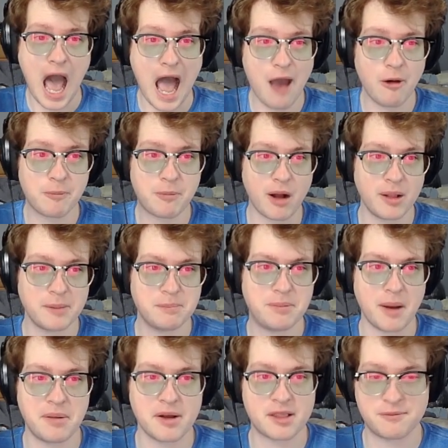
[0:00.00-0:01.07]
I would probably
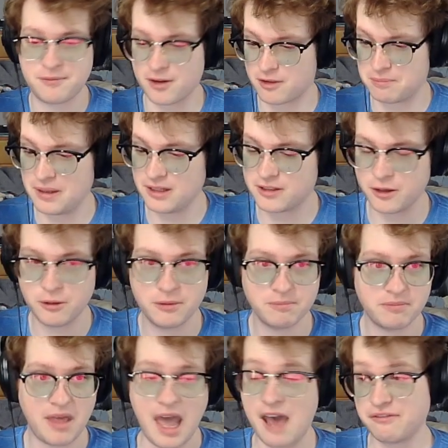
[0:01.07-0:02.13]
bump its verisimilitude
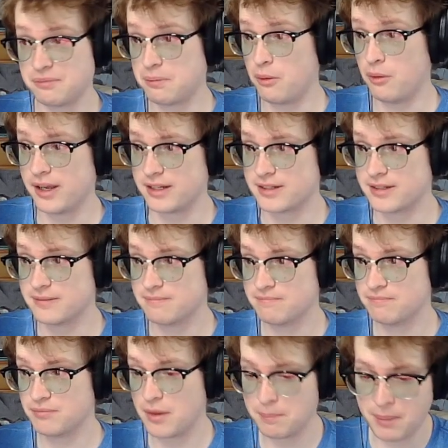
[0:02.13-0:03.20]
half a point.
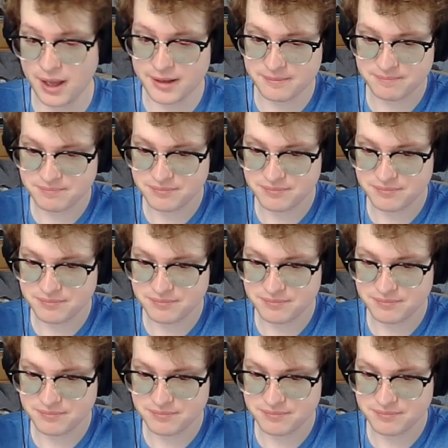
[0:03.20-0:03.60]
But